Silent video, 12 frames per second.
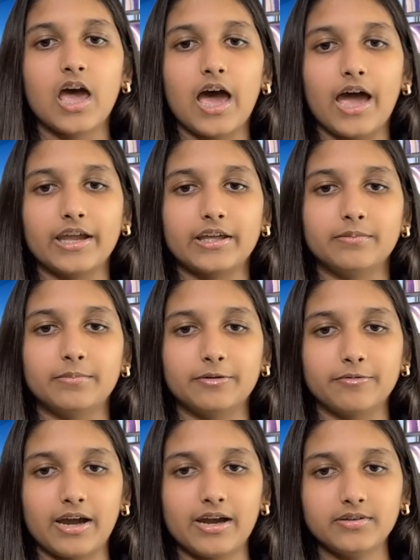I can be
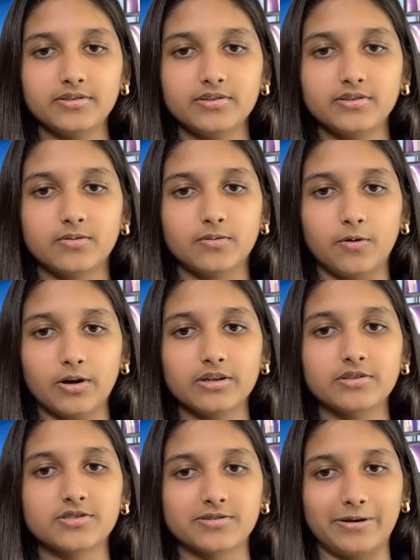round or
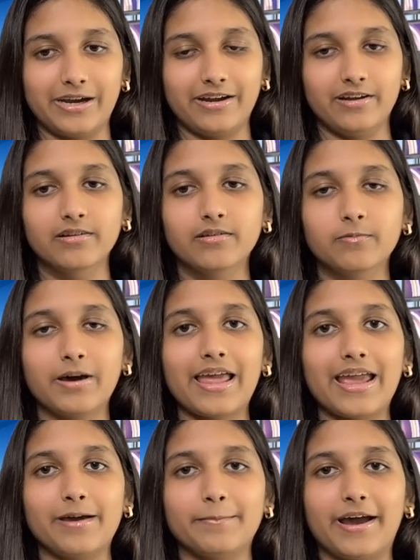square. What
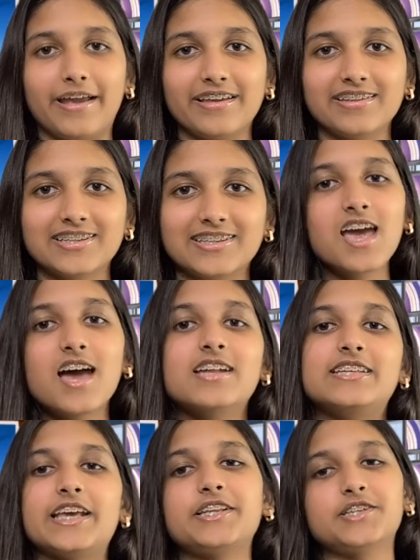am I?
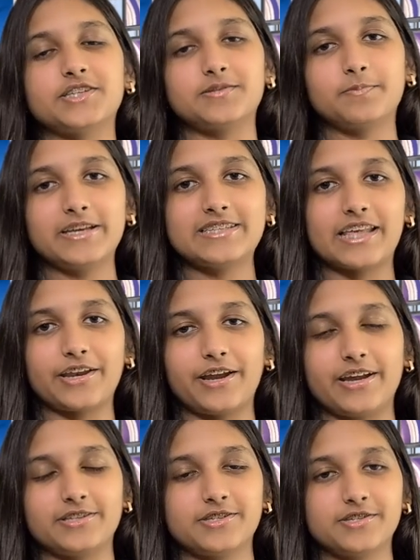Teachers, please send your
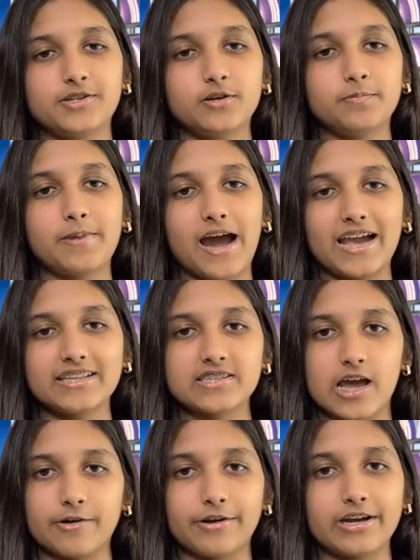answers to
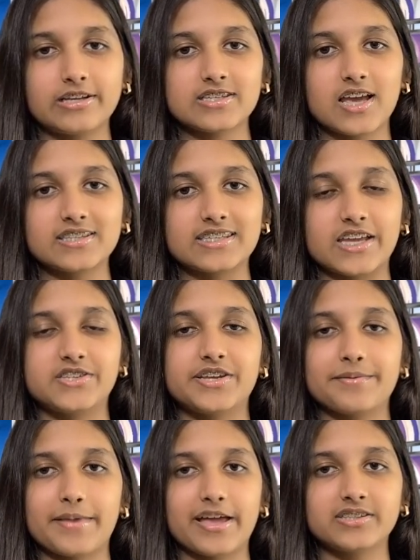pines.renaissance at
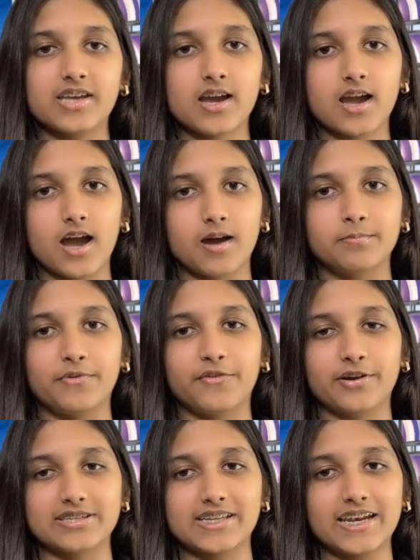gmail.com
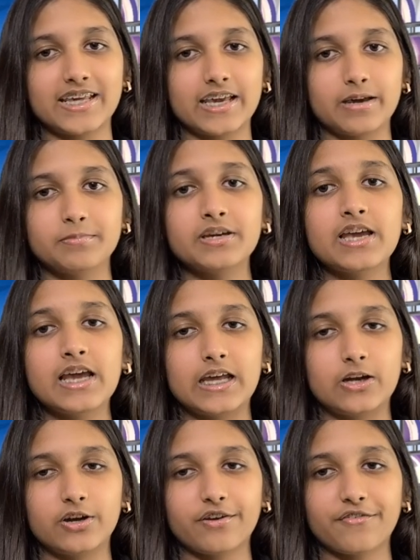before 10 a.m. in
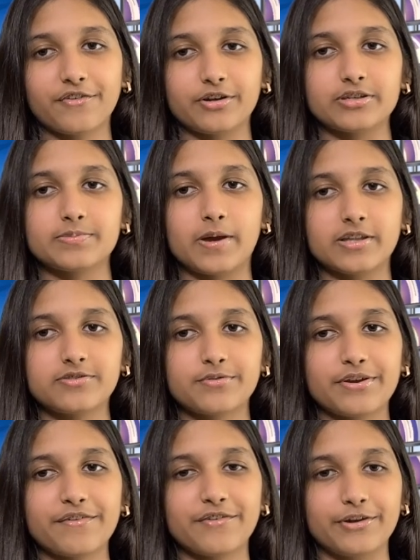order for your response to
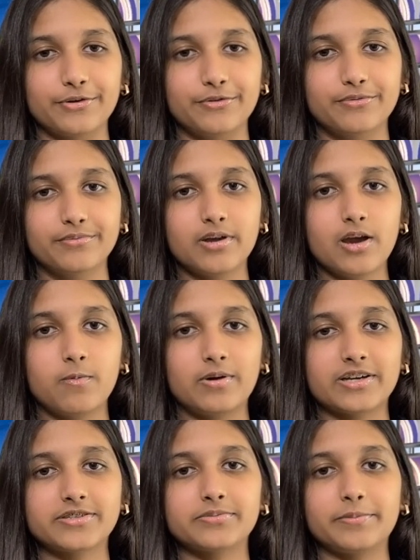be reviewed.
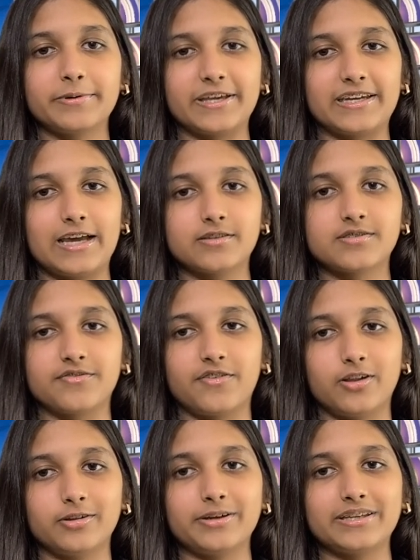Winners will be announced the
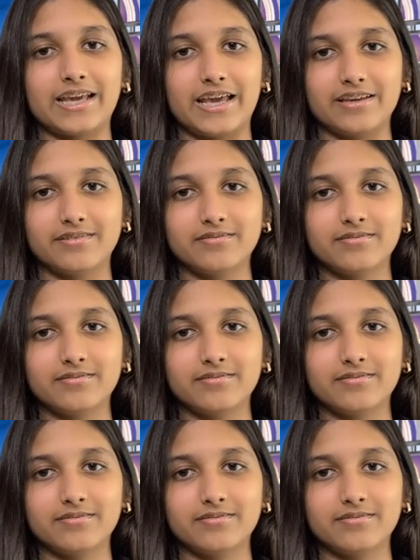following day.